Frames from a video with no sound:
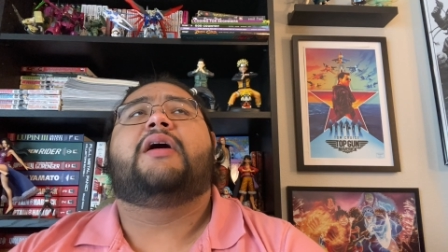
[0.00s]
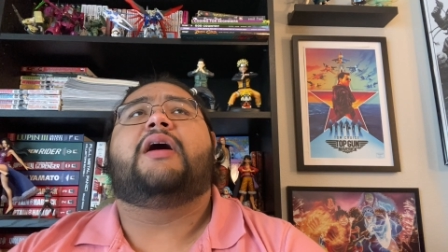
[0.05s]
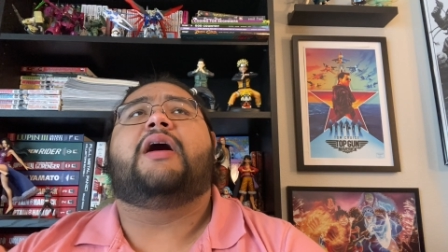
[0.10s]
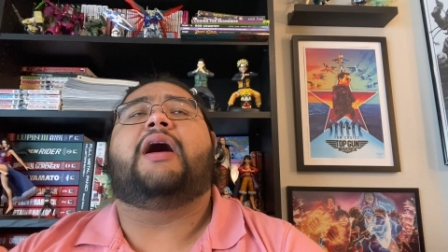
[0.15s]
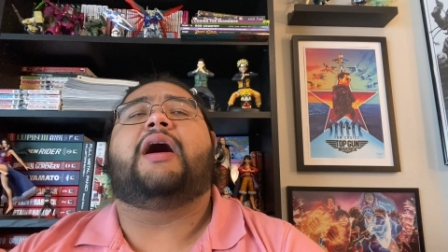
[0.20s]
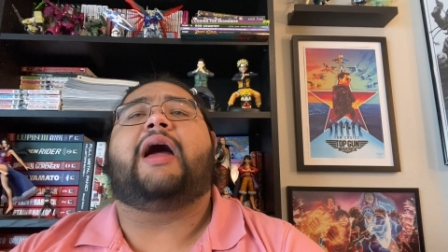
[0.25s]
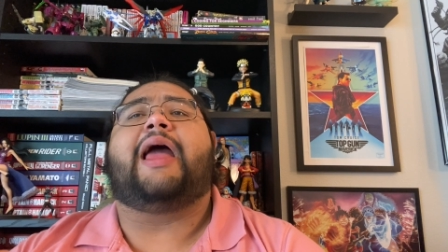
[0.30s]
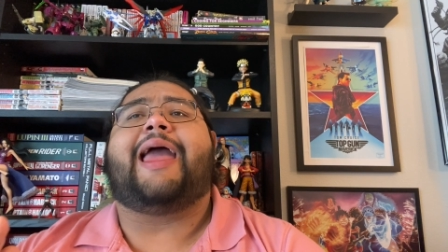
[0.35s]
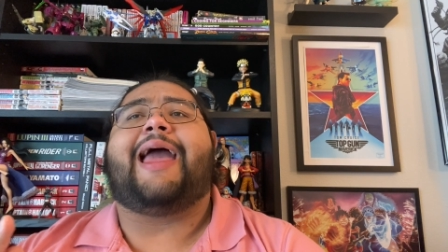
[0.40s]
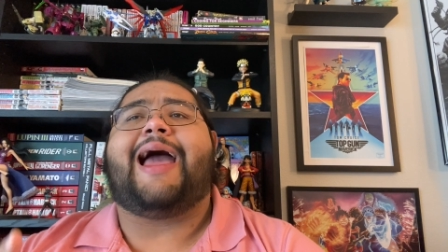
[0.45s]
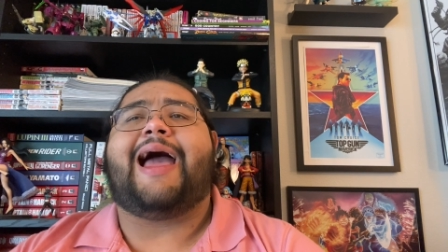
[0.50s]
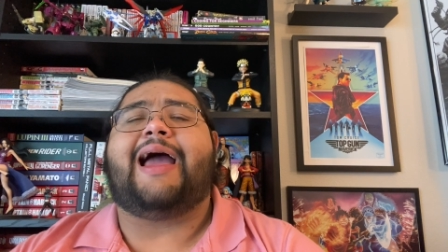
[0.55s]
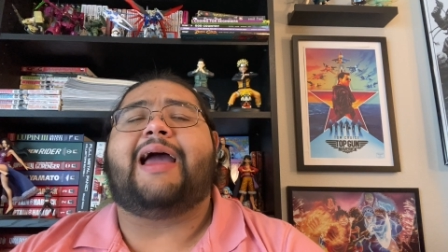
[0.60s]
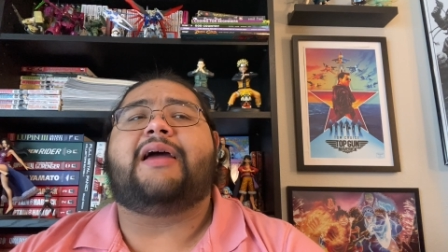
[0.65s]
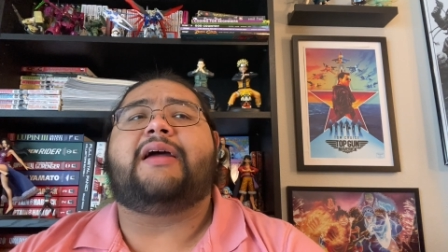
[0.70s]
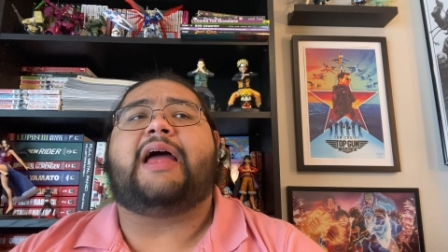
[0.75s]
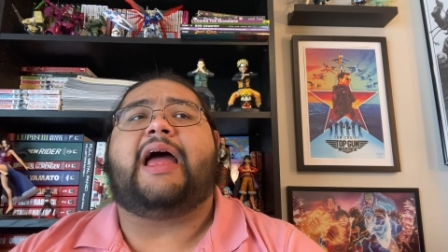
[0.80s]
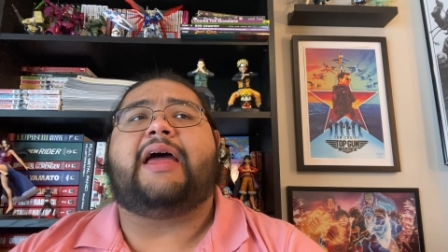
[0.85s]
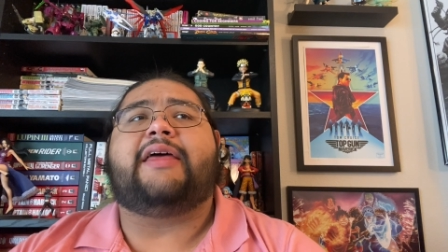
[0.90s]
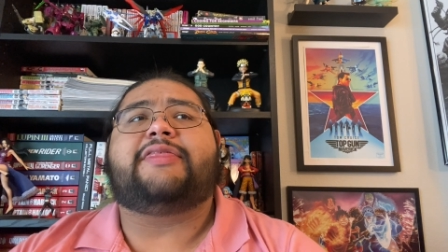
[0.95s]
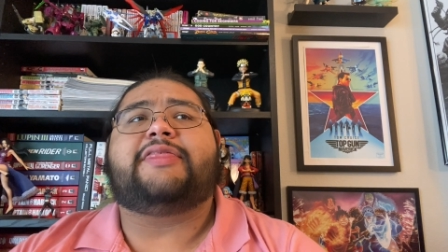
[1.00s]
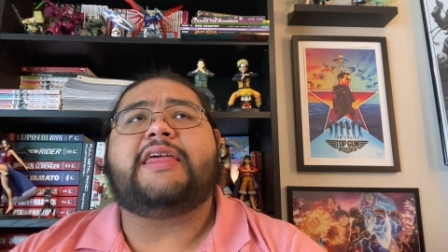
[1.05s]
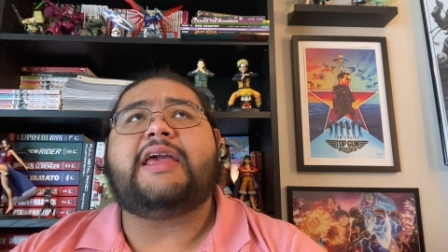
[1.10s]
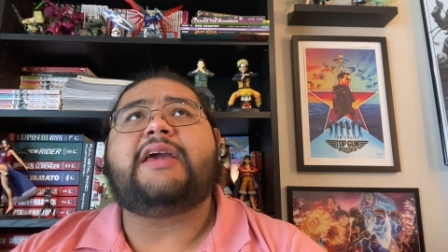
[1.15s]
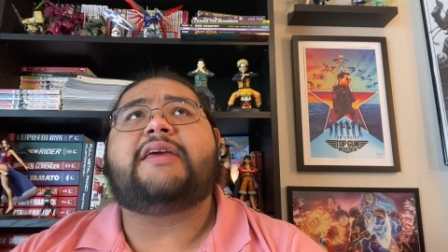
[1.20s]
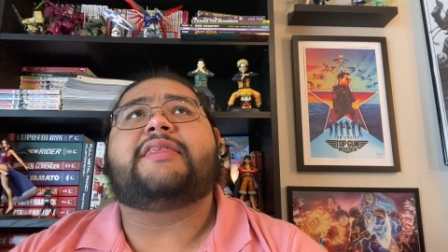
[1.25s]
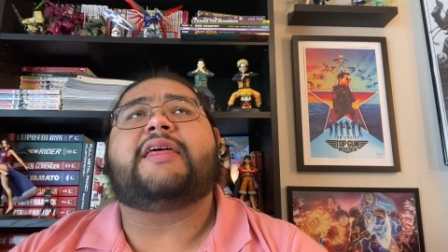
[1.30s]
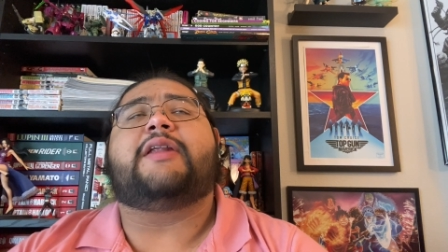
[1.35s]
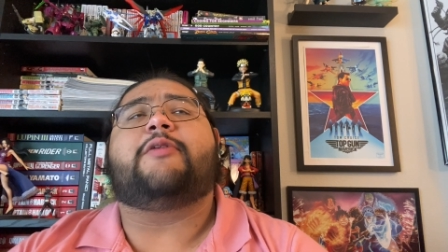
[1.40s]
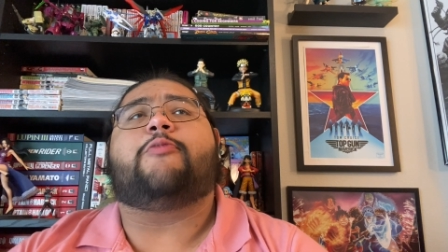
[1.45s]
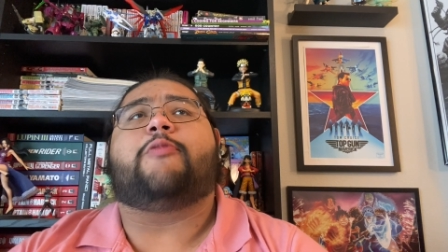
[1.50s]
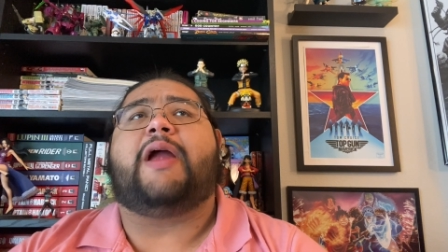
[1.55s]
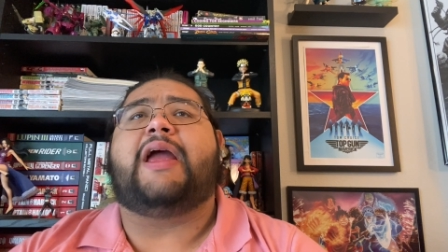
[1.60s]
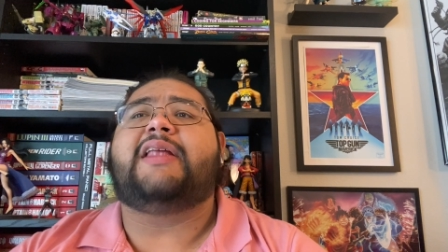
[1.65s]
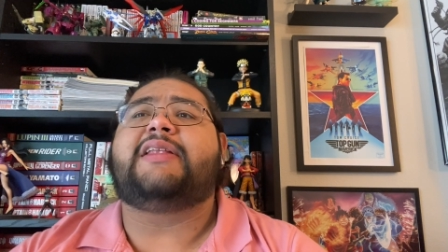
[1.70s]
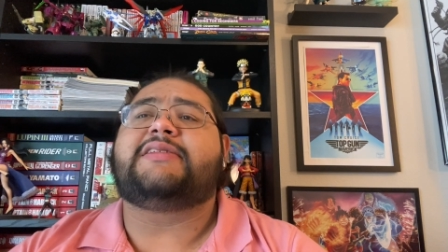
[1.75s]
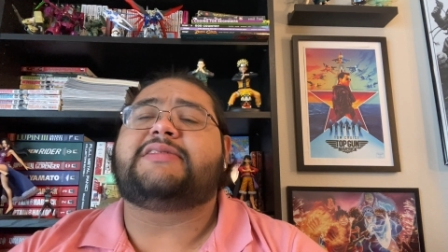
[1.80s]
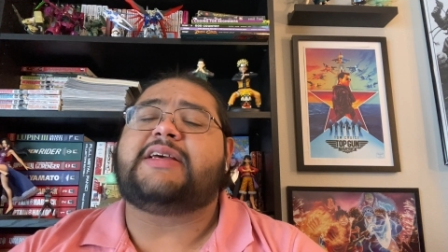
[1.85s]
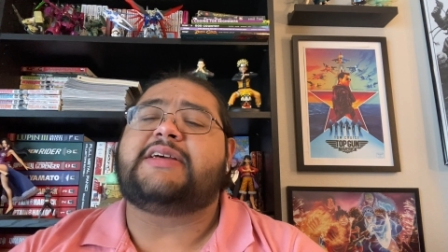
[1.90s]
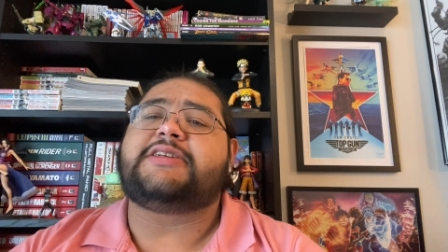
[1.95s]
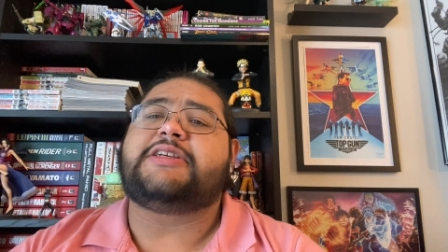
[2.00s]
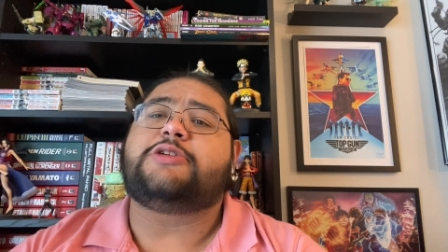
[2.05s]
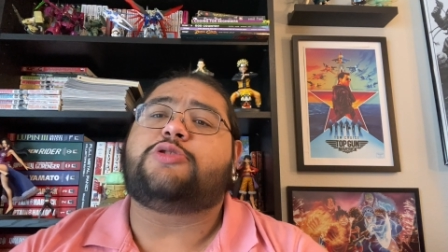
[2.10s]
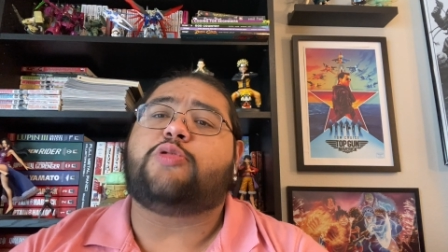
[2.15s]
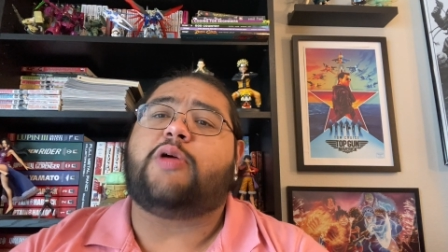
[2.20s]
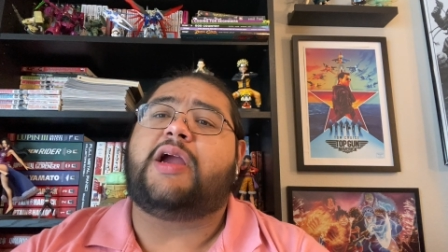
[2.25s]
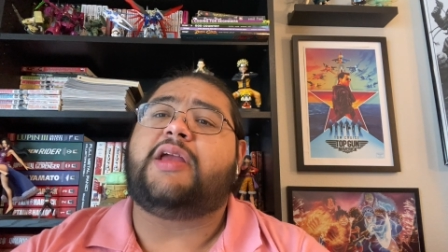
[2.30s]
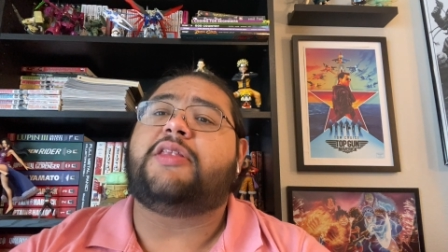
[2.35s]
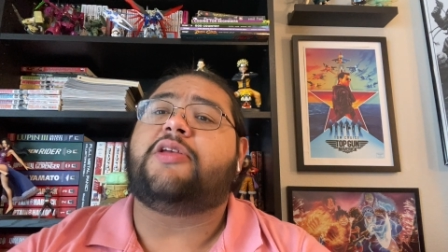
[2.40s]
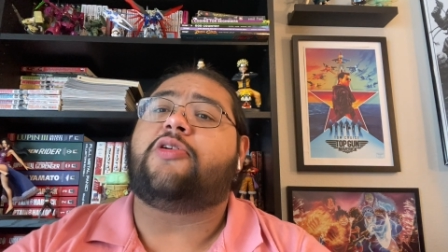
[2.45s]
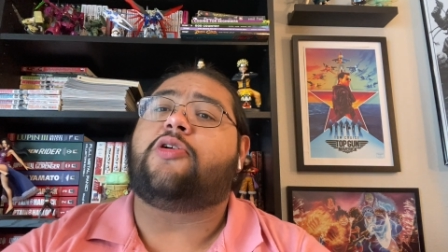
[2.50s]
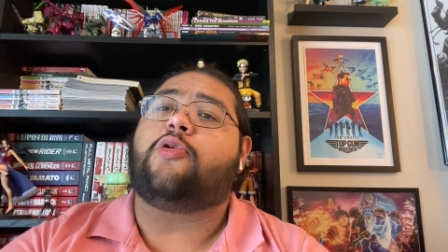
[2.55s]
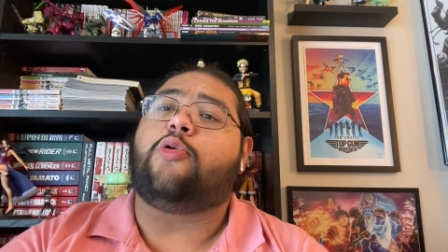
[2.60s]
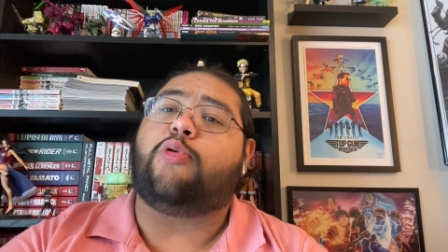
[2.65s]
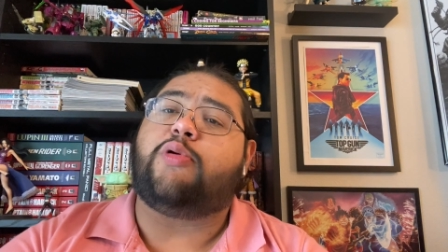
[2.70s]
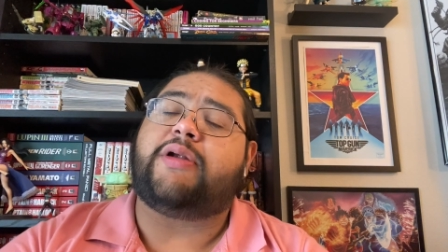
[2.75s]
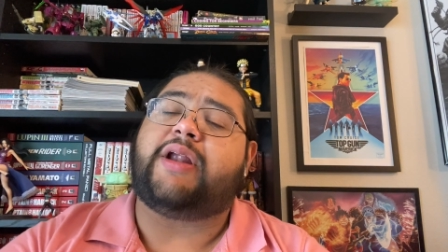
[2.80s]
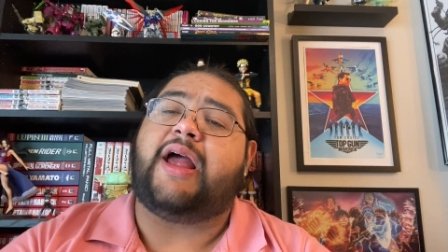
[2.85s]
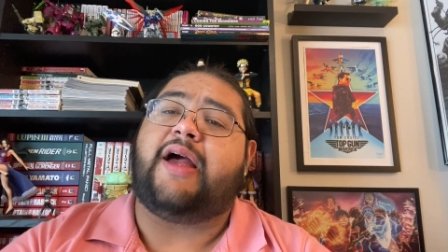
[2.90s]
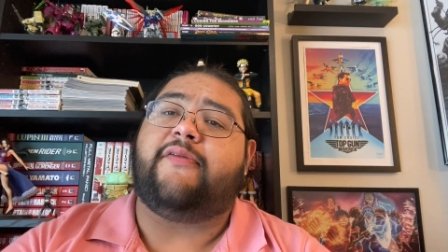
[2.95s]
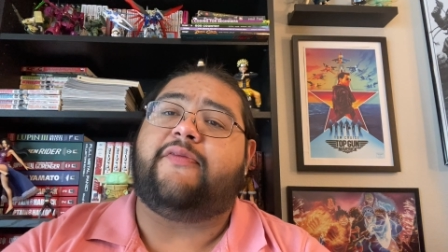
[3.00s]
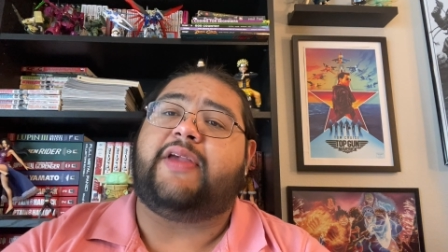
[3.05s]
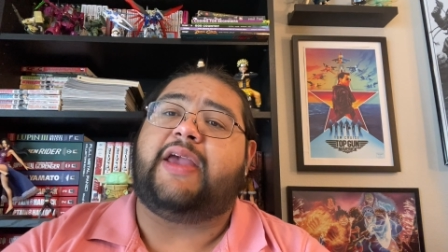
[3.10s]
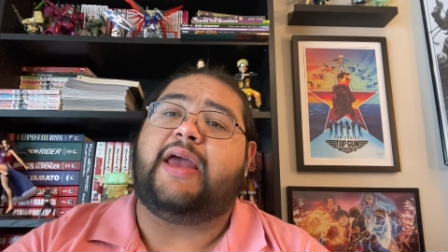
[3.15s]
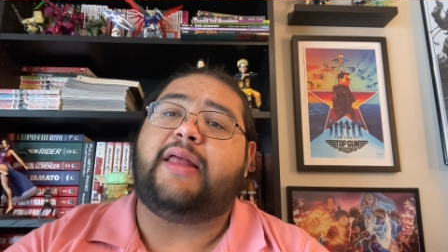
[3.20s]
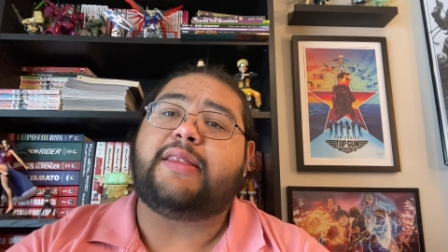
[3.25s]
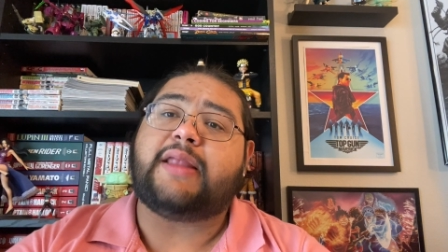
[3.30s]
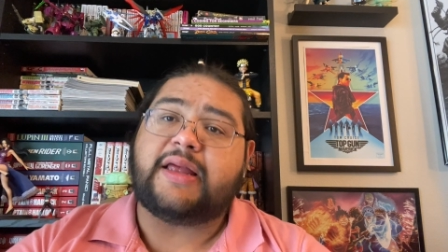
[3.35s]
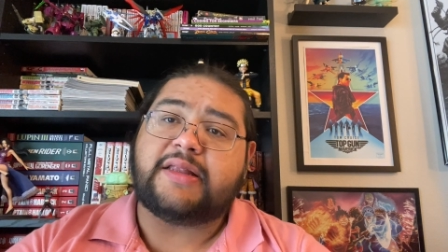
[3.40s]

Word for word: Uh, I think that Rand is actually trying to court Aviendha,